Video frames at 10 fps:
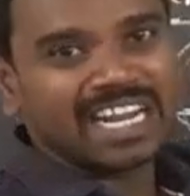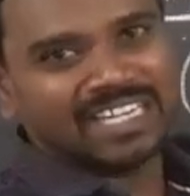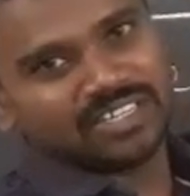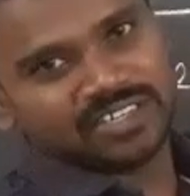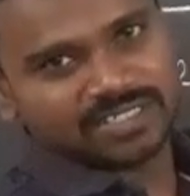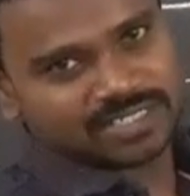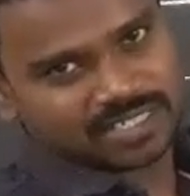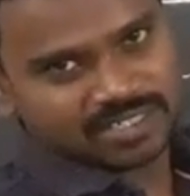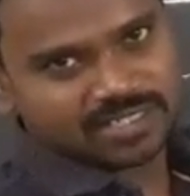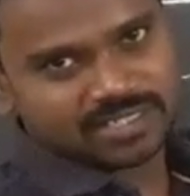continuous
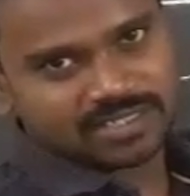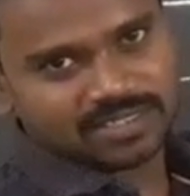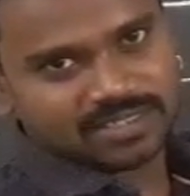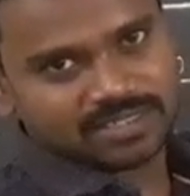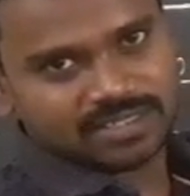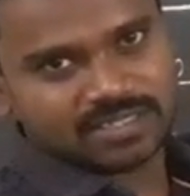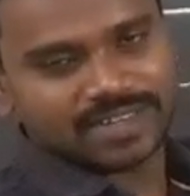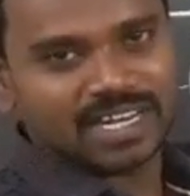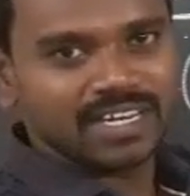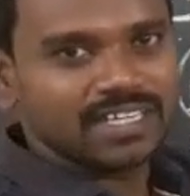tense. So
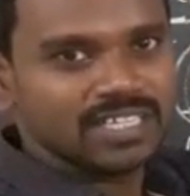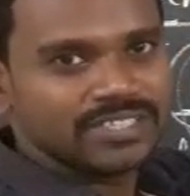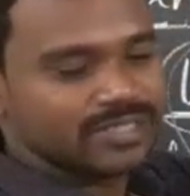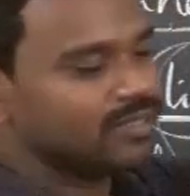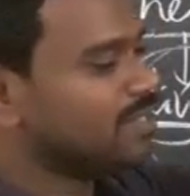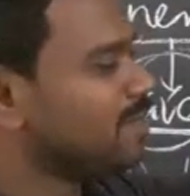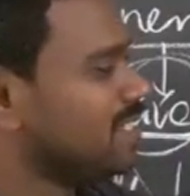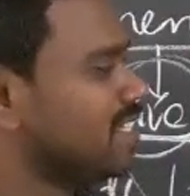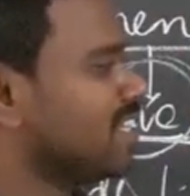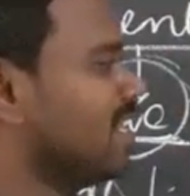when I teach you the
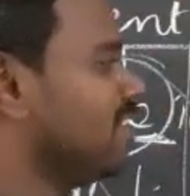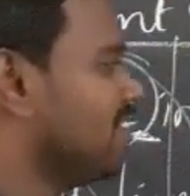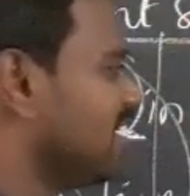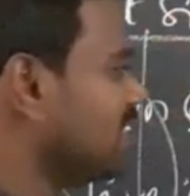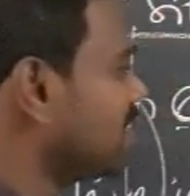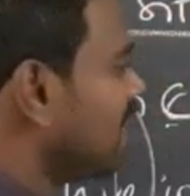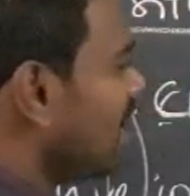present continuous,